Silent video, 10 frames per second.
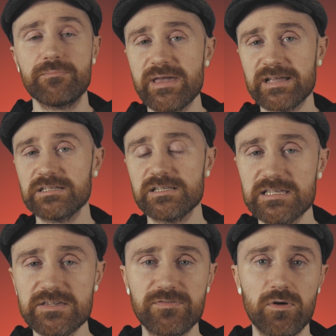and make it
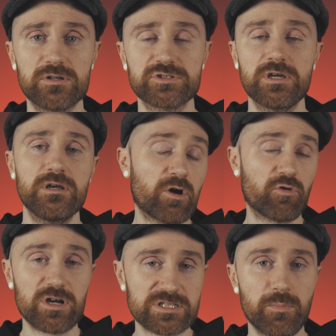default
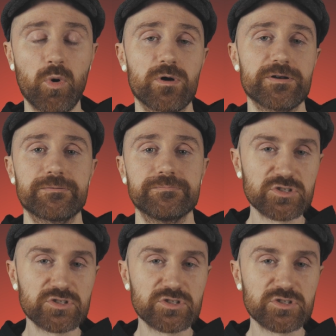across the board.